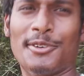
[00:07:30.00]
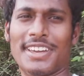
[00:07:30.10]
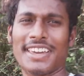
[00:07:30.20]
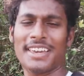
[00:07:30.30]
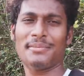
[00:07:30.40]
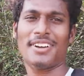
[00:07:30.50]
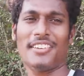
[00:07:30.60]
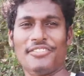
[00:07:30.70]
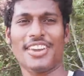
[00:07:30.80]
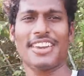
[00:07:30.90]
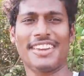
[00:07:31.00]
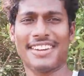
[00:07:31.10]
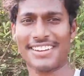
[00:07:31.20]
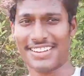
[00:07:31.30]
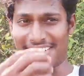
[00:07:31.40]
We came halfway
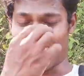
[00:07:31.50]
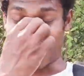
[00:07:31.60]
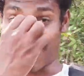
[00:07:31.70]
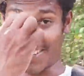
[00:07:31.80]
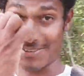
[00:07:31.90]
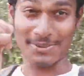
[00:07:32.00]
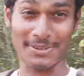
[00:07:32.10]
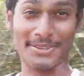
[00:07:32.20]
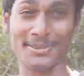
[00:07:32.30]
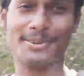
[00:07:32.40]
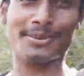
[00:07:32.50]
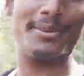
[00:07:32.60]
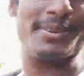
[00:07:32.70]
here and we need to go